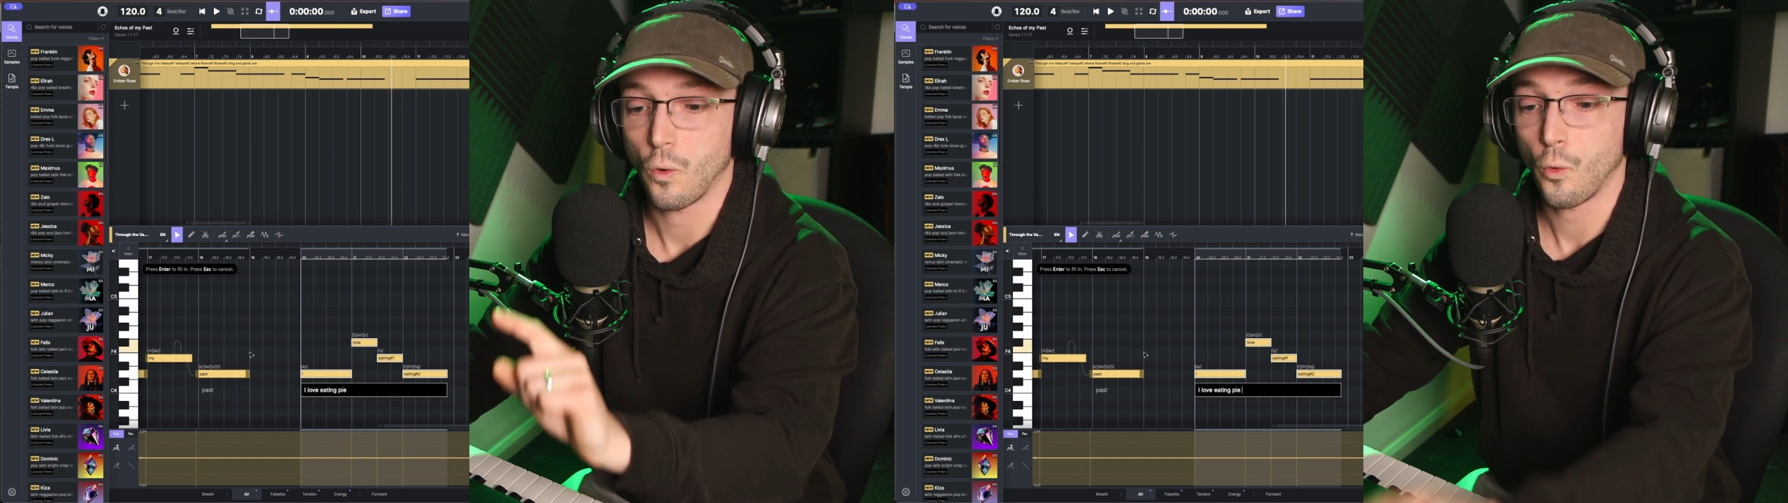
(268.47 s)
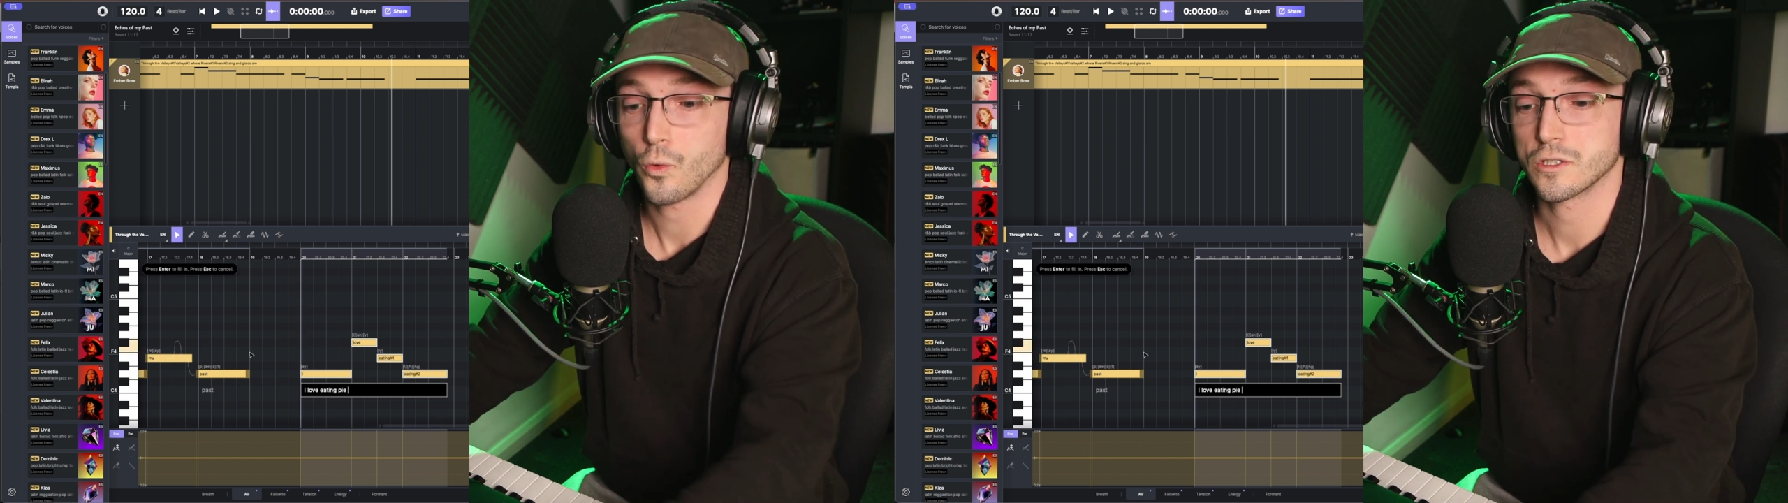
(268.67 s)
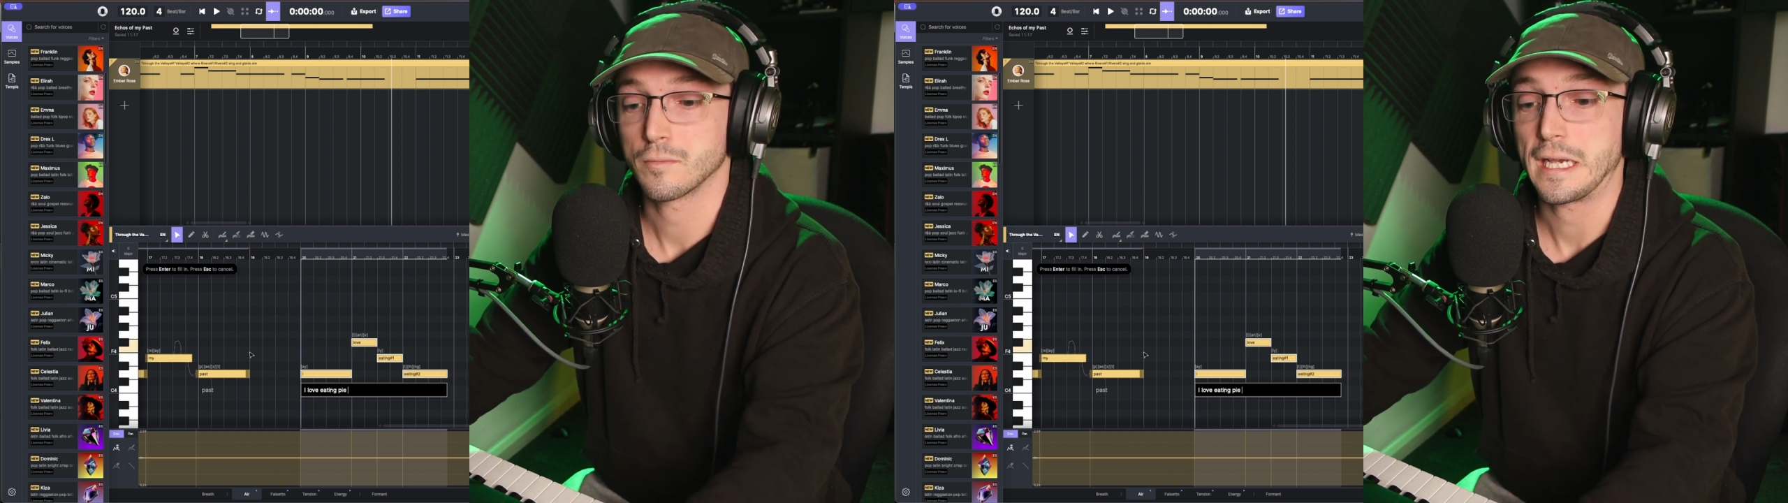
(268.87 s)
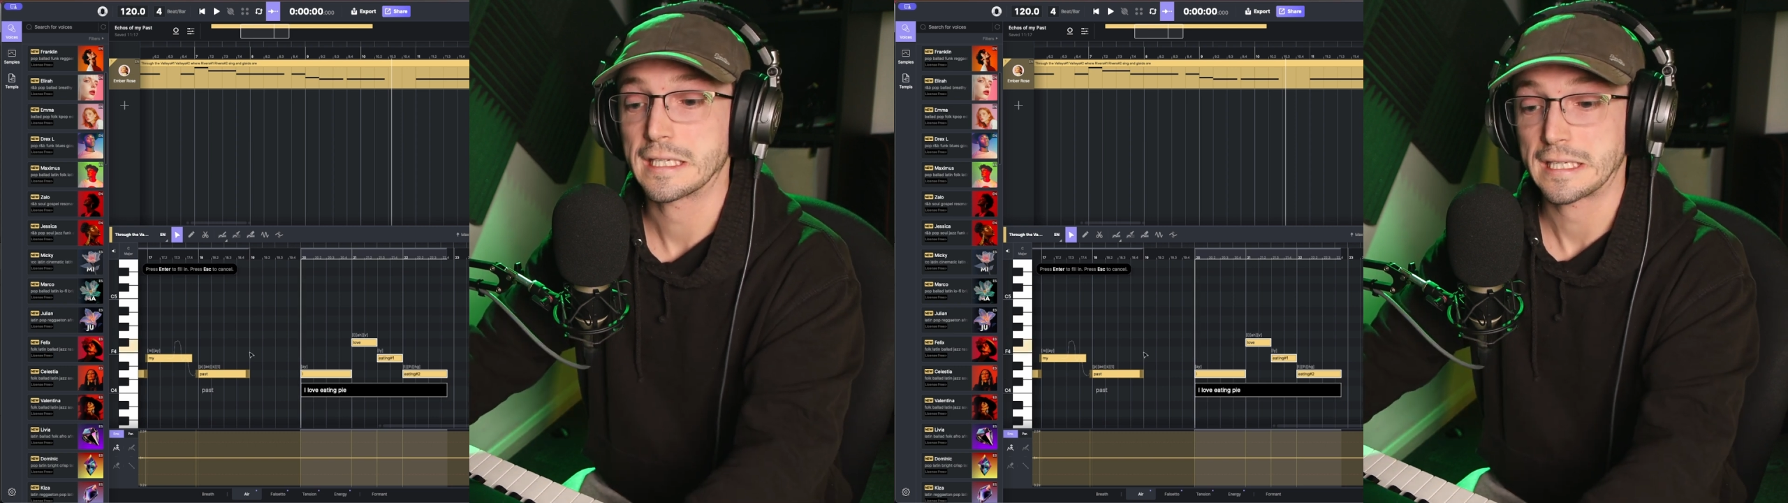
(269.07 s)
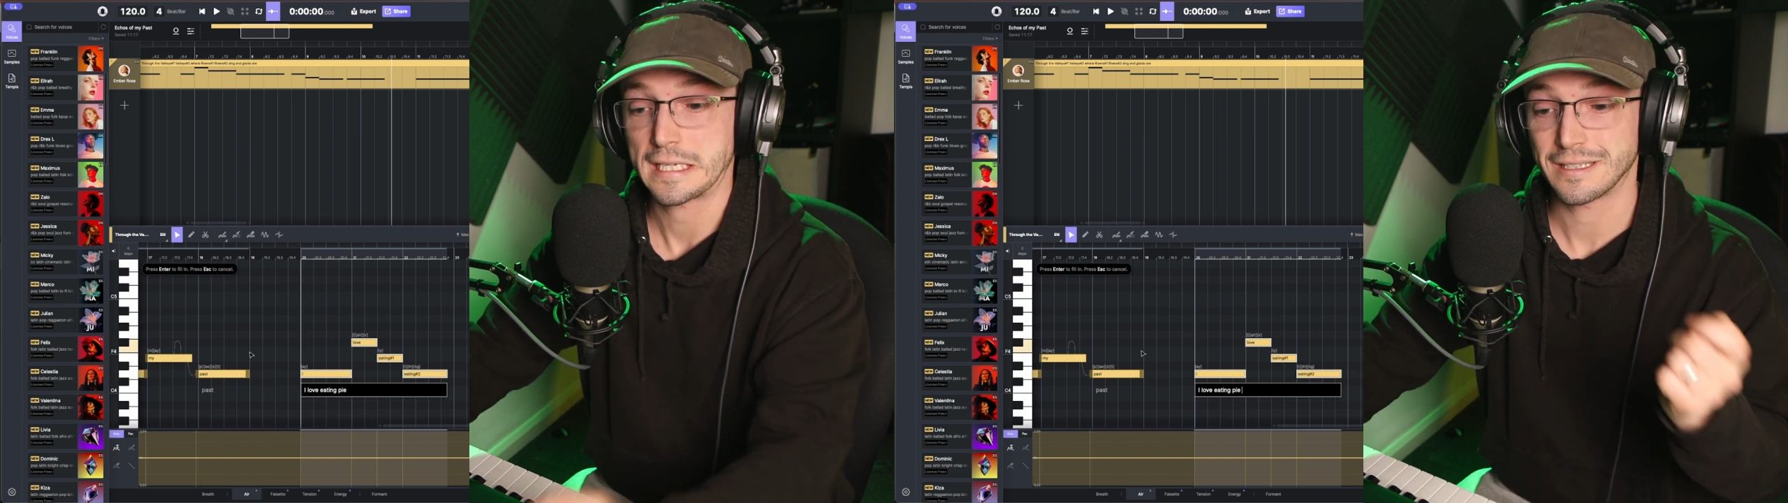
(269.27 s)

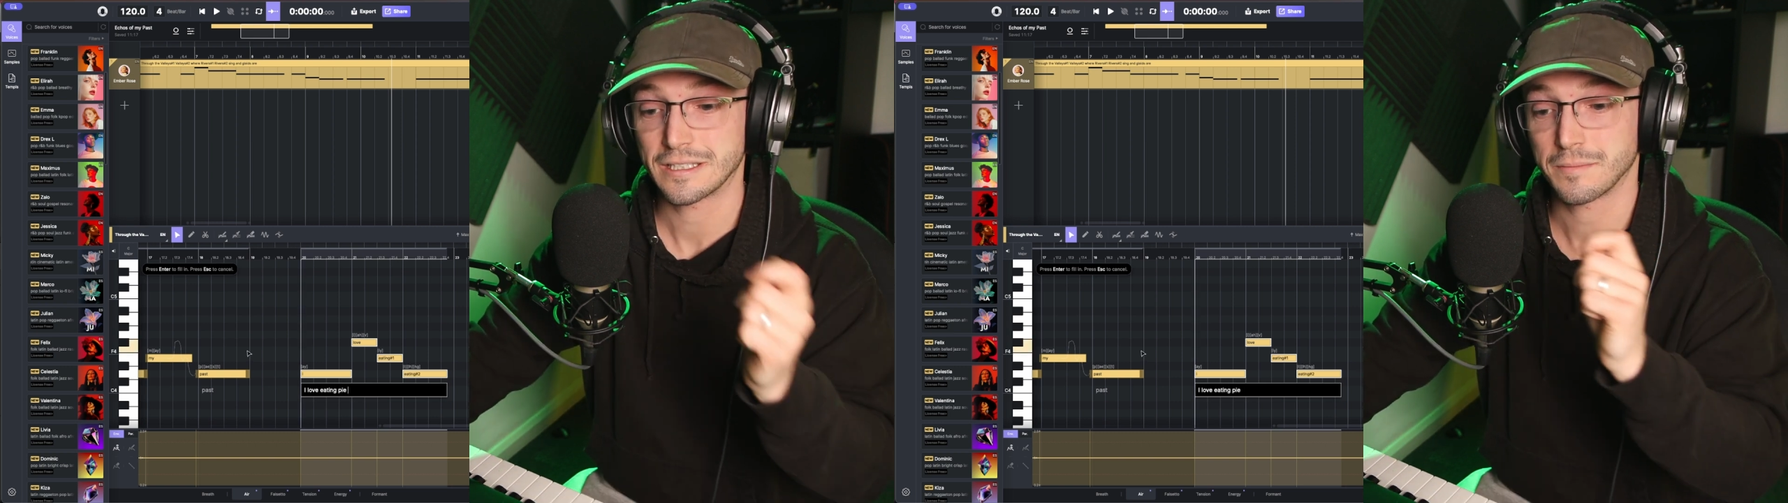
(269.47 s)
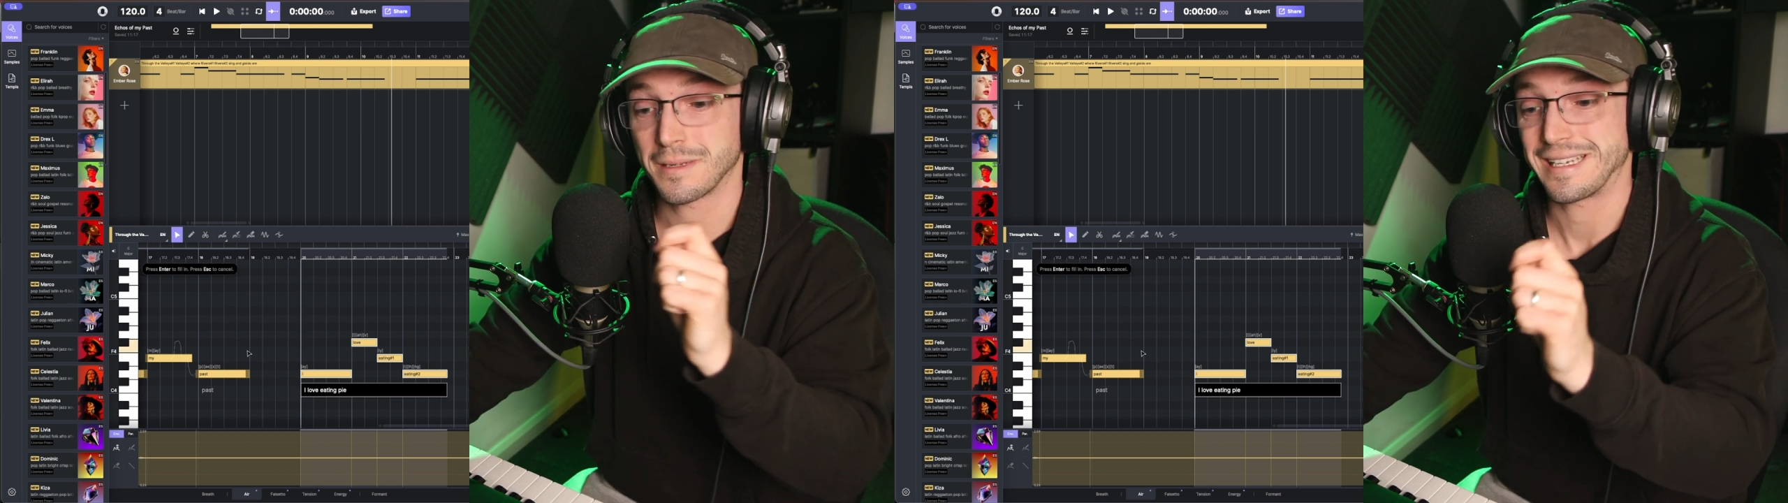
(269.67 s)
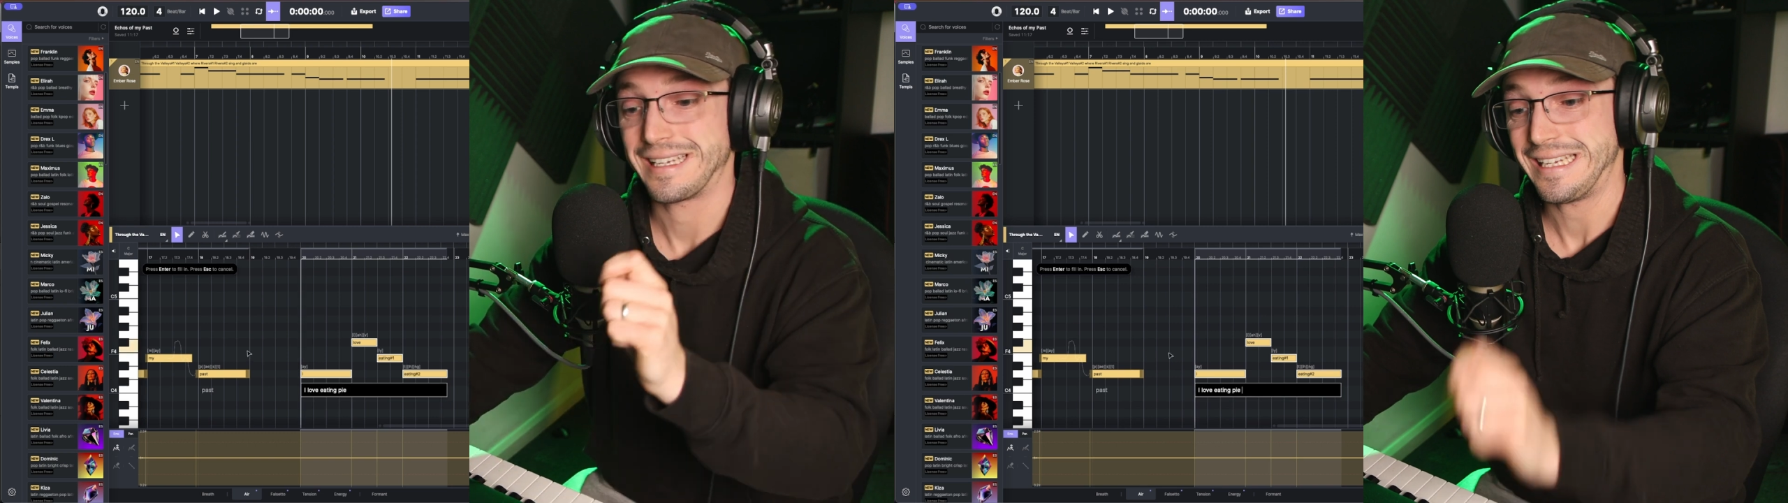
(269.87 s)
automatically split